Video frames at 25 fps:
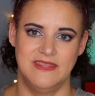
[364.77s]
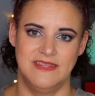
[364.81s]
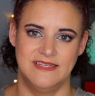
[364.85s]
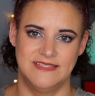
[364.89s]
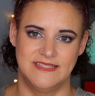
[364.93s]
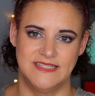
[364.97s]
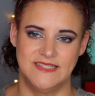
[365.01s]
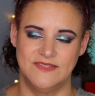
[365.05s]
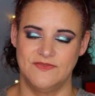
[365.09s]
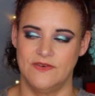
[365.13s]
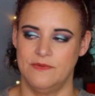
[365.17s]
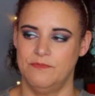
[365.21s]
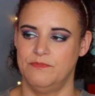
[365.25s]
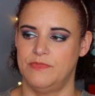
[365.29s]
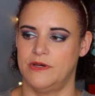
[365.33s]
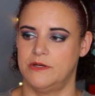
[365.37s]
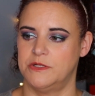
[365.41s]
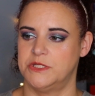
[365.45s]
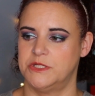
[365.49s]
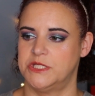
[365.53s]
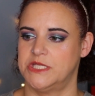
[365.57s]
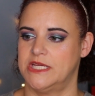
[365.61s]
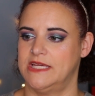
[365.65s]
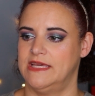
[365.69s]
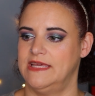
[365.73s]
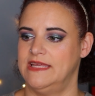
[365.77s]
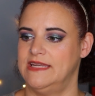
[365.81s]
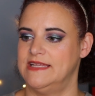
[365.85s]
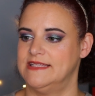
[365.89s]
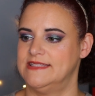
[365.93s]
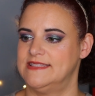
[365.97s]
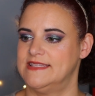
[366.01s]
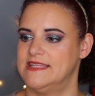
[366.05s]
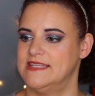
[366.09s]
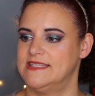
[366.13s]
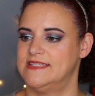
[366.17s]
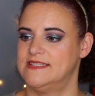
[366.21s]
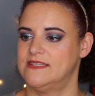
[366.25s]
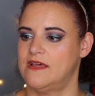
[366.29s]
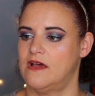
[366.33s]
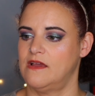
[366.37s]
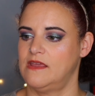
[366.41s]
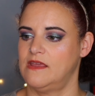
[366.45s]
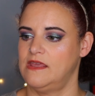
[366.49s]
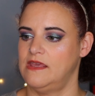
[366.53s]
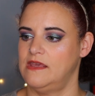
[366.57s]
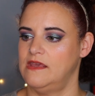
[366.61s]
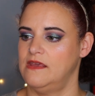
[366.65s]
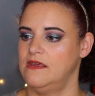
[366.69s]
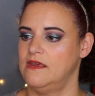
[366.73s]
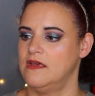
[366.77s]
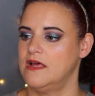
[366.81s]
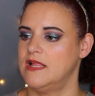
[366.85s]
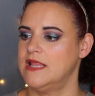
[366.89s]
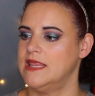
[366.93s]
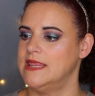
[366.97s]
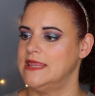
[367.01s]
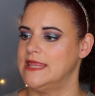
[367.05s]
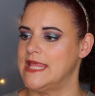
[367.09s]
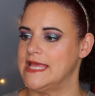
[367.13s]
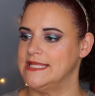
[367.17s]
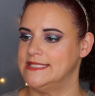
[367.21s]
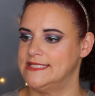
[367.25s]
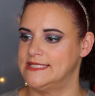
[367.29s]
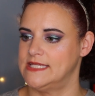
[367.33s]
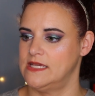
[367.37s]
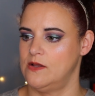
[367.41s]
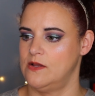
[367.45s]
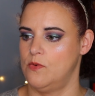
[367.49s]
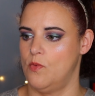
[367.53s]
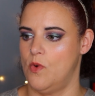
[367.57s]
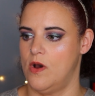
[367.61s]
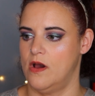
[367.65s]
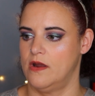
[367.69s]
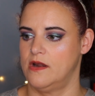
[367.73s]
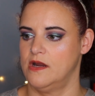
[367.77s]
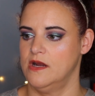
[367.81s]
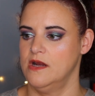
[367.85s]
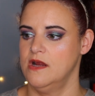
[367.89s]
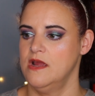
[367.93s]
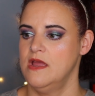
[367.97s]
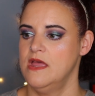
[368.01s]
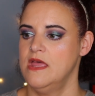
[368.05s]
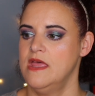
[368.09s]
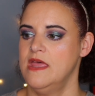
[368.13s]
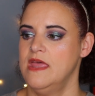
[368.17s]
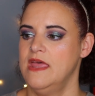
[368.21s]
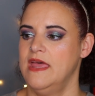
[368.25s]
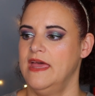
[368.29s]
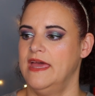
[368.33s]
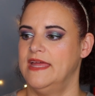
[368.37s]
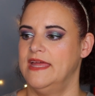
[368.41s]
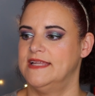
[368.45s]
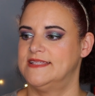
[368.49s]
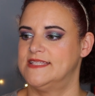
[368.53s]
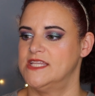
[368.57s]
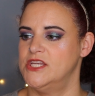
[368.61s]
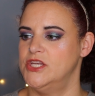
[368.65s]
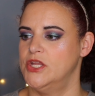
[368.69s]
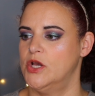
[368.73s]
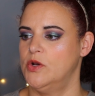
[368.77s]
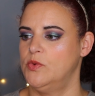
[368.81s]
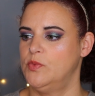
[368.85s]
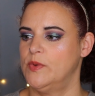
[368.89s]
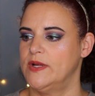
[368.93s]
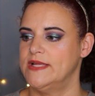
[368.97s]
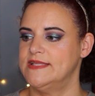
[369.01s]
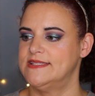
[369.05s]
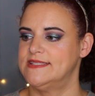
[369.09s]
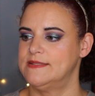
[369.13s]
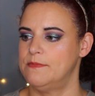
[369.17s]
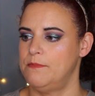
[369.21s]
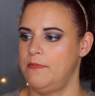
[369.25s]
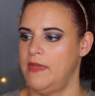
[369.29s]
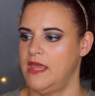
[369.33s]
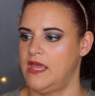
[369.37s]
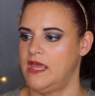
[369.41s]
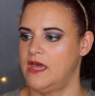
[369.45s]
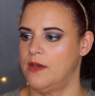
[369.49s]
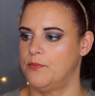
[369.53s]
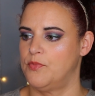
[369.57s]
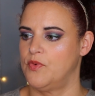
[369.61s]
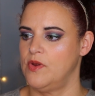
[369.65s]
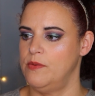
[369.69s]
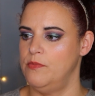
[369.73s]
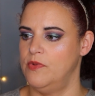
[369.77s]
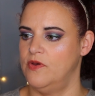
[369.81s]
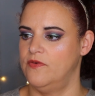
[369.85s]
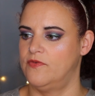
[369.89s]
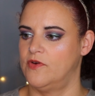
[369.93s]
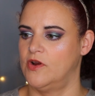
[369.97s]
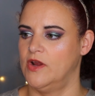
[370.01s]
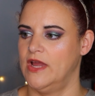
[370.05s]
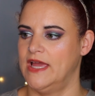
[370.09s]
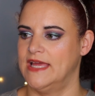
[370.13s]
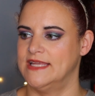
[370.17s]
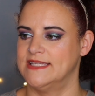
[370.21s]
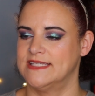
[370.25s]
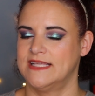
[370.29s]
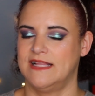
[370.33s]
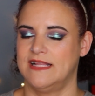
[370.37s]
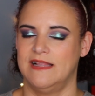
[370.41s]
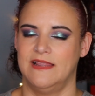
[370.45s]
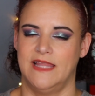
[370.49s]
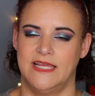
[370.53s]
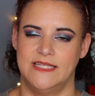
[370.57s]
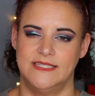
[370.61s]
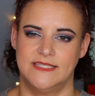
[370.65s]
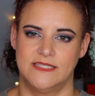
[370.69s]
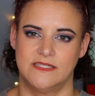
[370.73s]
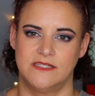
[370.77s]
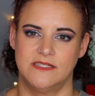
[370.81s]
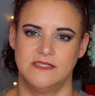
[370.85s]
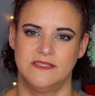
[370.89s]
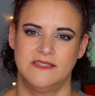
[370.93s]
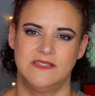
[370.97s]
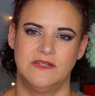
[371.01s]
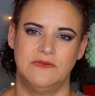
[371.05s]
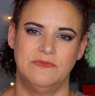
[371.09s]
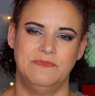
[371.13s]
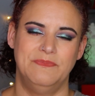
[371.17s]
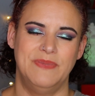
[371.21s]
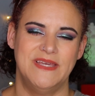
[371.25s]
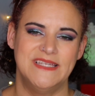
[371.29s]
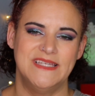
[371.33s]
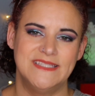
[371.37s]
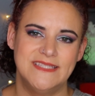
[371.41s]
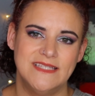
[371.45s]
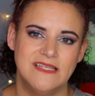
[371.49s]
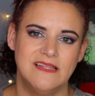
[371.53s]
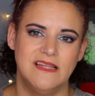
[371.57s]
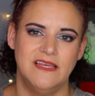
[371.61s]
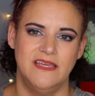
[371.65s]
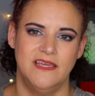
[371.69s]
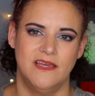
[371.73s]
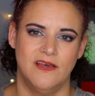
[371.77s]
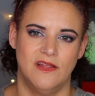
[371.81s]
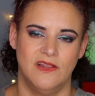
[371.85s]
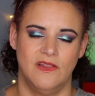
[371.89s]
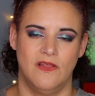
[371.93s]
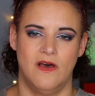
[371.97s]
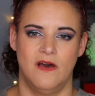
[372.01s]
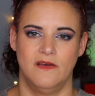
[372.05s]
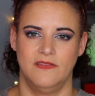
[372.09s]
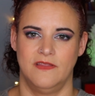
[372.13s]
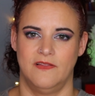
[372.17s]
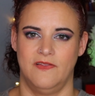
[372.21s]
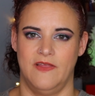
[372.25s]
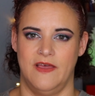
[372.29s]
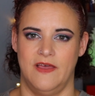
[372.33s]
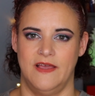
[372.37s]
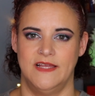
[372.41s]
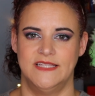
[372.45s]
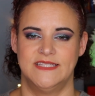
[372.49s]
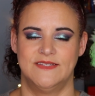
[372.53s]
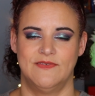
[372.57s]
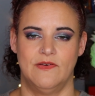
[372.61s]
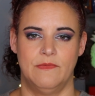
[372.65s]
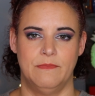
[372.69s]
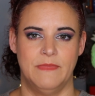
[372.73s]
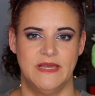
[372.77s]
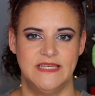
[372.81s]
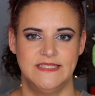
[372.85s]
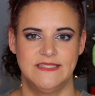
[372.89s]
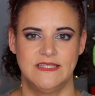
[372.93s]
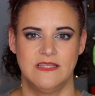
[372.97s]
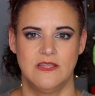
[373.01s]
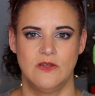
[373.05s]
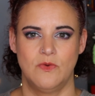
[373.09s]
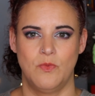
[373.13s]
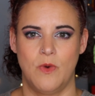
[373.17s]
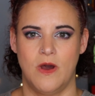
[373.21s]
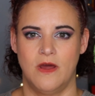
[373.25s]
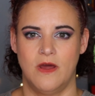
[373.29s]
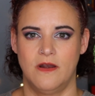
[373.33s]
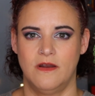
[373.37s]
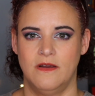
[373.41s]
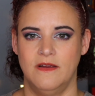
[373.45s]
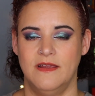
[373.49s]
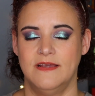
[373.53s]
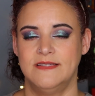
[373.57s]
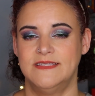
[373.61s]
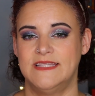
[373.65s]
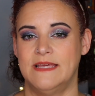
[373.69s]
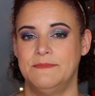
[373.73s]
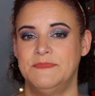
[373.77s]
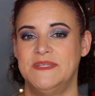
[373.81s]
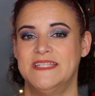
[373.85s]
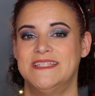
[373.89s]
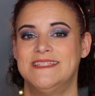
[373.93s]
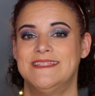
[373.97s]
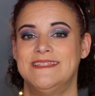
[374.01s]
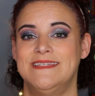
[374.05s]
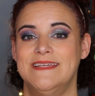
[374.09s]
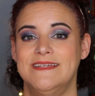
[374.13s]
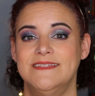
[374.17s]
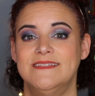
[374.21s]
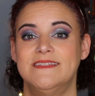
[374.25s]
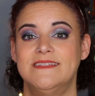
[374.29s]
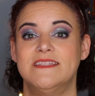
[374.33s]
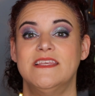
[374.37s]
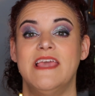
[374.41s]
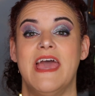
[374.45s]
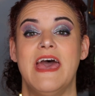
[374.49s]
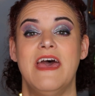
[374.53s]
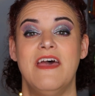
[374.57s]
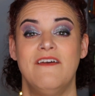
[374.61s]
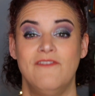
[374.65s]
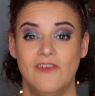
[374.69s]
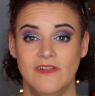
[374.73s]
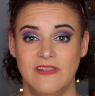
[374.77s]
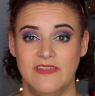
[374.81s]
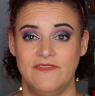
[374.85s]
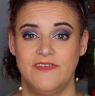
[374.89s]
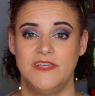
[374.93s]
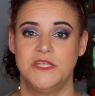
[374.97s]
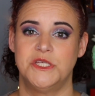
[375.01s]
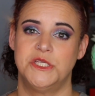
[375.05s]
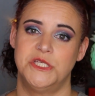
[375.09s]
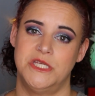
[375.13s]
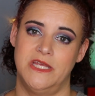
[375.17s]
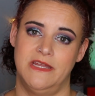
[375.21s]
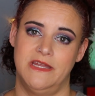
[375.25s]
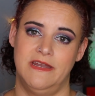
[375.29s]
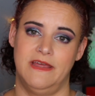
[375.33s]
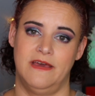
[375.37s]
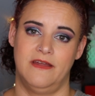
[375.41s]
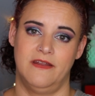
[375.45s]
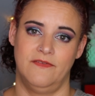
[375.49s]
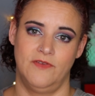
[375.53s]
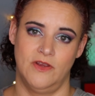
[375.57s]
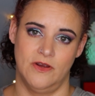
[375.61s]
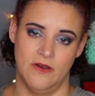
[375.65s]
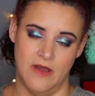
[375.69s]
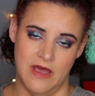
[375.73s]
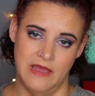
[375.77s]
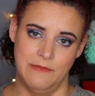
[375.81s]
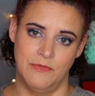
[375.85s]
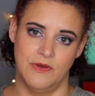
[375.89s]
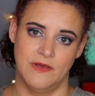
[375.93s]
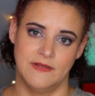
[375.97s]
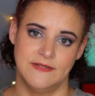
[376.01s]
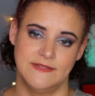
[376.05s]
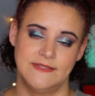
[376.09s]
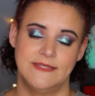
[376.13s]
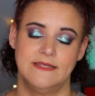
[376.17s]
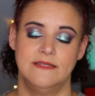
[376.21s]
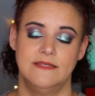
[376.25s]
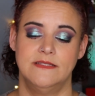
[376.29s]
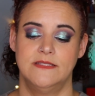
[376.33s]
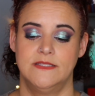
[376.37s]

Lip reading: This is from Boscia and it's the Sake Cleansing Water. It's a no-rinse makeup remover and cleanser. So basically along the lines of a micellar water, except it stings the ever-living shit out of your eyeballs.